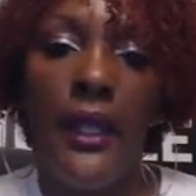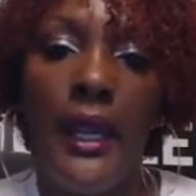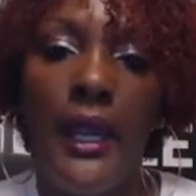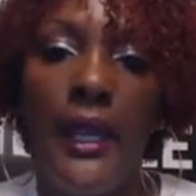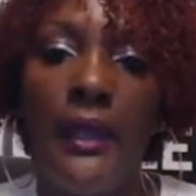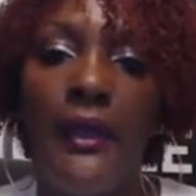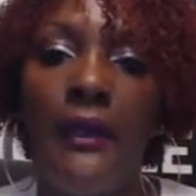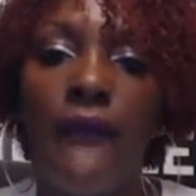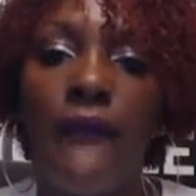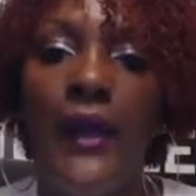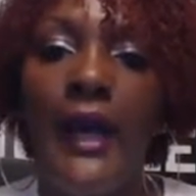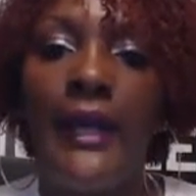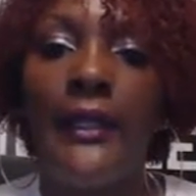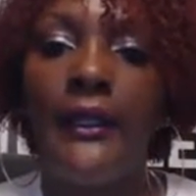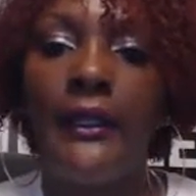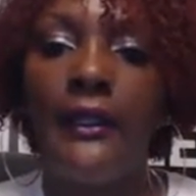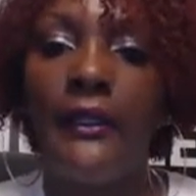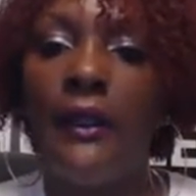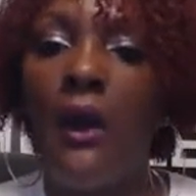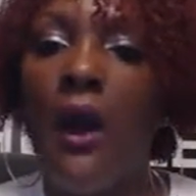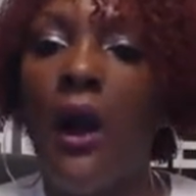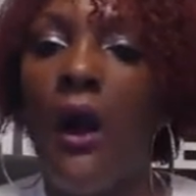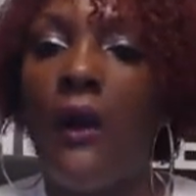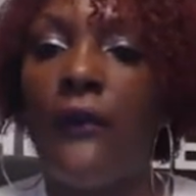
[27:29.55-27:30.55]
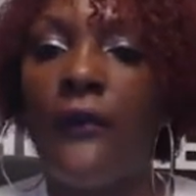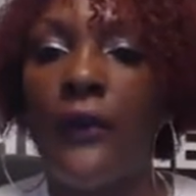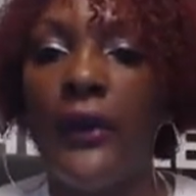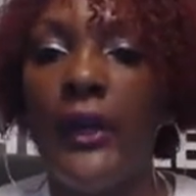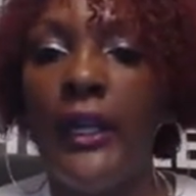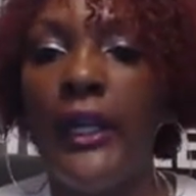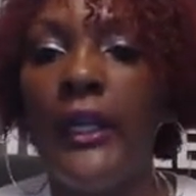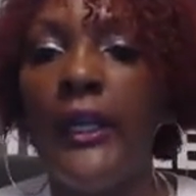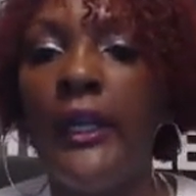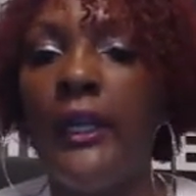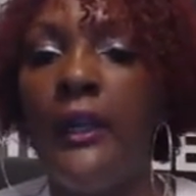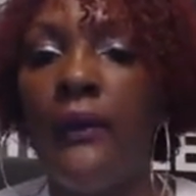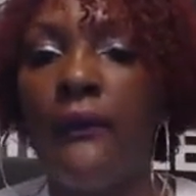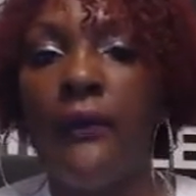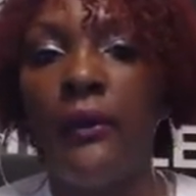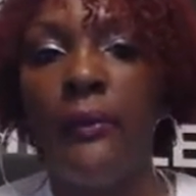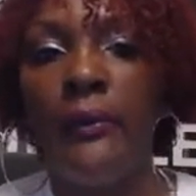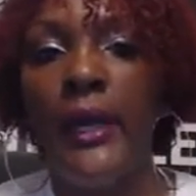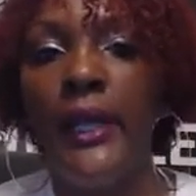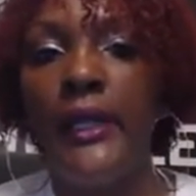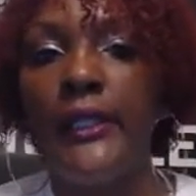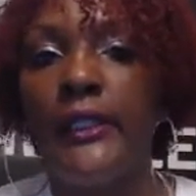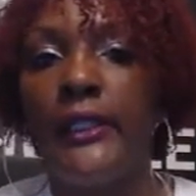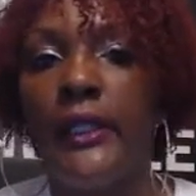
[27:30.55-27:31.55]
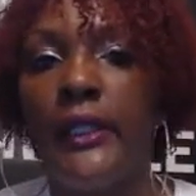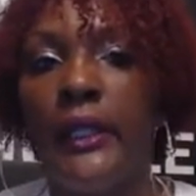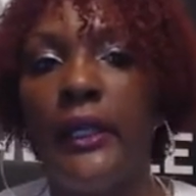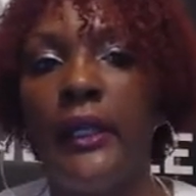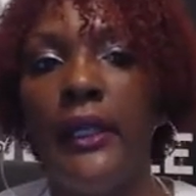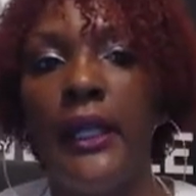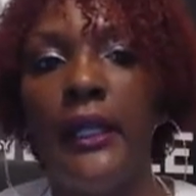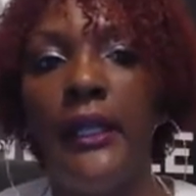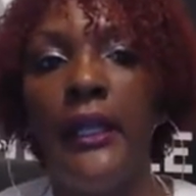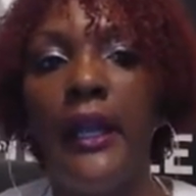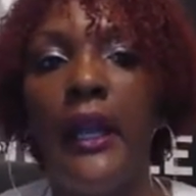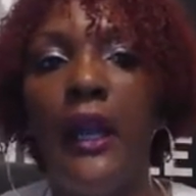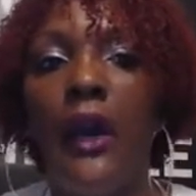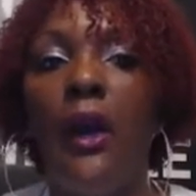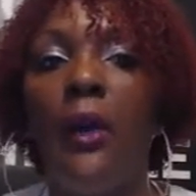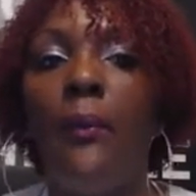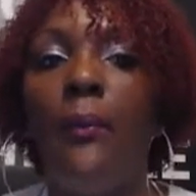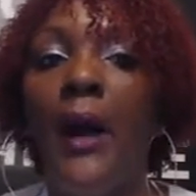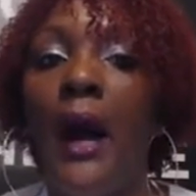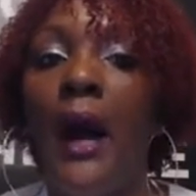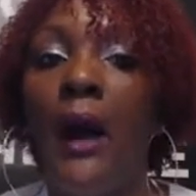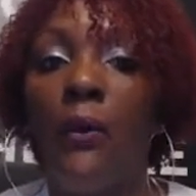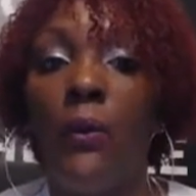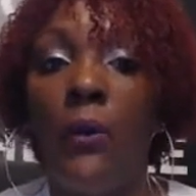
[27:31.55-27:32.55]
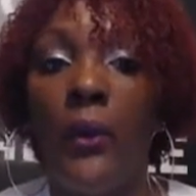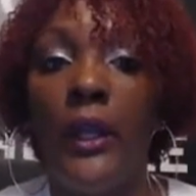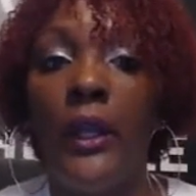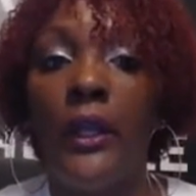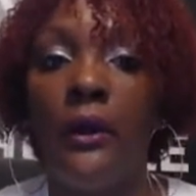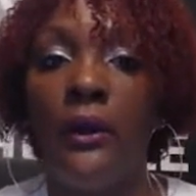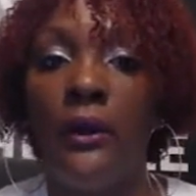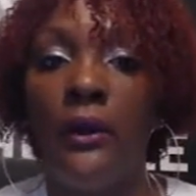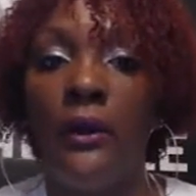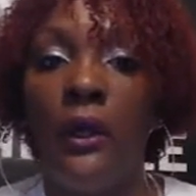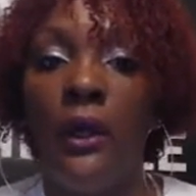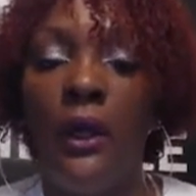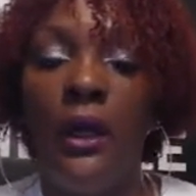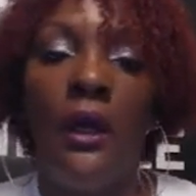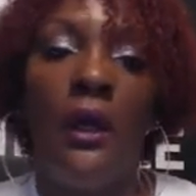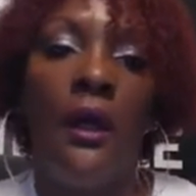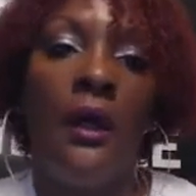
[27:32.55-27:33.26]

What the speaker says: And if I can offer any information, any help, I will.